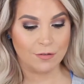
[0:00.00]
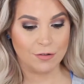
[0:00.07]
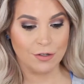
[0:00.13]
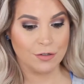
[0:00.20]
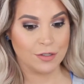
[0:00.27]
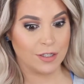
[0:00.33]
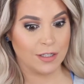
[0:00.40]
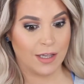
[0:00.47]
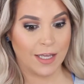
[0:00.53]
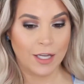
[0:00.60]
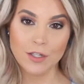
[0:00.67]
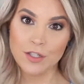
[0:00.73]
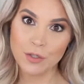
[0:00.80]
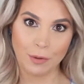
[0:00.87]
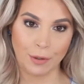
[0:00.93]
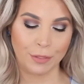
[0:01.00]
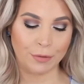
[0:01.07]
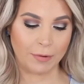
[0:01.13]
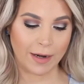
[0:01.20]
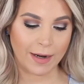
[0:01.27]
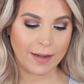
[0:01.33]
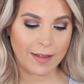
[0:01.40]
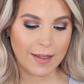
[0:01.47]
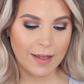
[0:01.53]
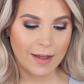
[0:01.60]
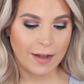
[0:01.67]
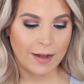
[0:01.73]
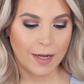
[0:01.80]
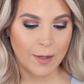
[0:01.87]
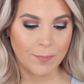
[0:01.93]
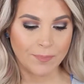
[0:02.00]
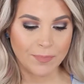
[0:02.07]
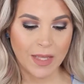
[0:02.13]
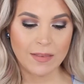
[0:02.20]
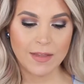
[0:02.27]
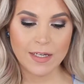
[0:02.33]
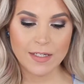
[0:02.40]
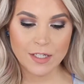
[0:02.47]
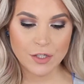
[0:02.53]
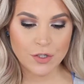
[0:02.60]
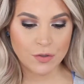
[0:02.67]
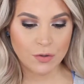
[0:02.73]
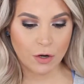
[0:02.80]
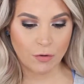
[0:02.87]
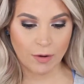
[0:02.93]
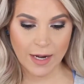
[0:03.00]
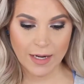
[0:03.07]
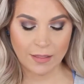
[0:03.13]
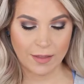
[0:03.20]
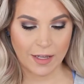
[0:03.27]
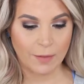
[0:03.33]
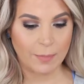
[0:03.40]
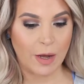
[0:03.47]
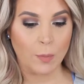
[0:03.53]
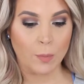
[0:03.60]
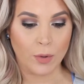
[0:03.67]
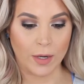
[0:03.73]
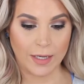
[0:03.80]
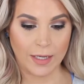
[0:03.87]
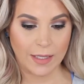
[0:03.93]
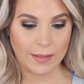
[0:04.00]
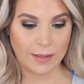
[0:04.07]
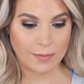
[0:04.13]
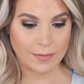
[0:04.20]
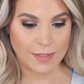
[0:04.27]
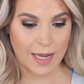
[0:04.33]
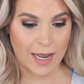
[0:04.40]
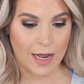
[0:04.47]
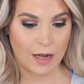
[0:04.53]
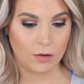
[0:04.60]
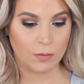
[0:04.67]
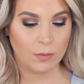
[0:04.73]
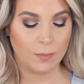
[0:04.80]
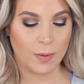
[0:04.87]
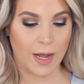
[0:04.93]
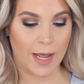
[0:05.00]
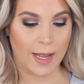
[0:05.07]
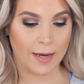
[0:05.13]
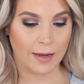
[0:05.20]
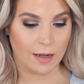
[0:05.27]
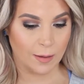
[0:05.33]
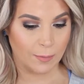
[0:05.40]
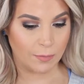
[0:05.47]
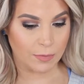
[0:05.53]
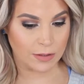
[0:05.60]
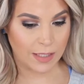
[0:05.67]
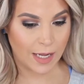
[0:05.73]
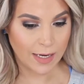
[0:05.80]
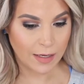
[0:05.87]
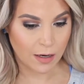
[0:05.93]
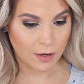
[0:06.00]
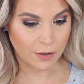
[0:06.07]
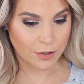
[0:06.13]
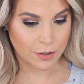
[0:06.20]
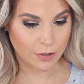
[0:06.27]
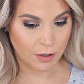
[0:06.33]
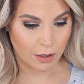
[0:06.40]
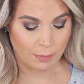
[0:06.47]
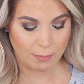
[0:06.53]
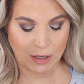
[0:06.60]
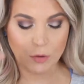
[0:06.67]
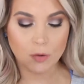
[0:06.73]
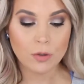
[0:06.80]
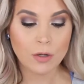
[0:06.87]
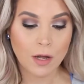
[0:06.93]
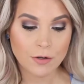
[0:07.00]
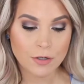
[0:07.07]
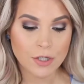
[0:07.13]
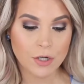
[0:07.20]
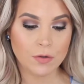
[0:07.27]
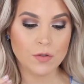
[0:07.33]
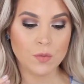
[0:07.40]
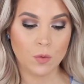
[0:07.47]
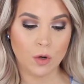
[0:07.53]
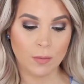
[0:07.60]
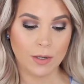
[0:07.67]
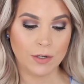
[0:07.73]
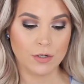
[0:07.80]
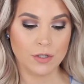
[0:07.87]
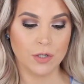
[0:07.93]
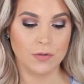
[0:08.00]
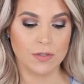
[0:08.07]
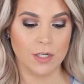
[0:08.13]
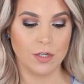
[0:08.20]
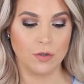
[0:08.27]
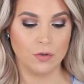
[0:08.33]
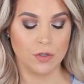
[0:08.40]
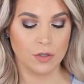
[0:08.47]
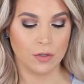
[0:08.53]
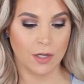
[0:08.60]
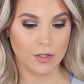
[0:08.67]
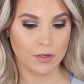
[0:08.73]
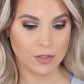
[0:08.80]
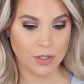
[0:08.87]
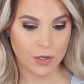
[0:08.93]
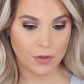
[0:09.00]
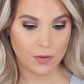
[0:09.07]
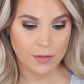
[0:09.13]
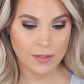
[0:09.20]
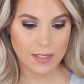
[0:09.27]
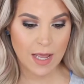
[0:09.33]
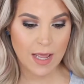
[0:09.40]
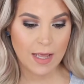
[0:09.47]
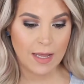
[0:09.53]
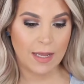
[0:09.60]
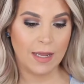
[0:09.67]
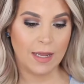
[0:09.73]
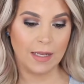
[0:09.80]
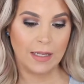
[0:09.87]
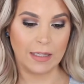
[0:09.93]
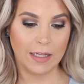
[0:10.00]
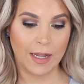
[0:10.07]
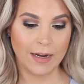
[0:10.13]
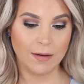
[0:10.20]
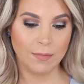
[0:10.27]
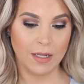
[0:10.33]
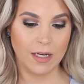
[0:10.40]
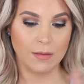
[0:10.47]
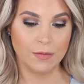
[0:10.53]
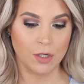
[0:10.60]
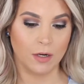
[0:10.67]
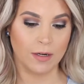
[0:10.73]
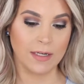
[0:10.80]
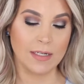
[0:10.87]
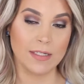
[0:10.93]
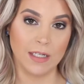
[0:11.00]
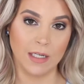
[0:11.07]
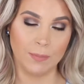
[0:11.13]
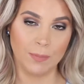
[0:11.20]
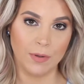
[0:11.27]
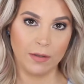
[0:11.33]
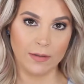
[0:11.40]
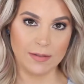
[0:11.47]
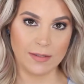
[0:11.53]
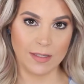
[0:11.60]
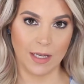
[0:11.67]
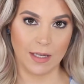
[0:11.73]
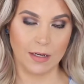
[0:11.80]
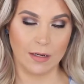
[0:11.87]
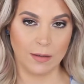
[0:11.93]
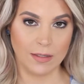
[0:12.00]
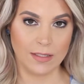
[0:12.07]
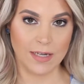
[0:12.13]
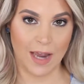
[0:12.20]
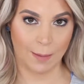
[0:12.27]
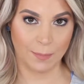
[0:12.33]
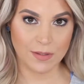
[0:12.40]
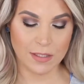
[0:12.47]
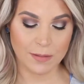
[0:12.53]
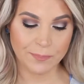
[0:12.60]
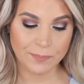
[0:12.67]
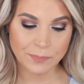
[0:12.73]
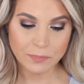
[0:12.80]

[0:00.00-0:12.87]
They're usually like 2 or 3. And they did do a great thing about breaking them down by cool undertones, warm undertones, and neutral undertones in light, medium, dark, and deep skin depths.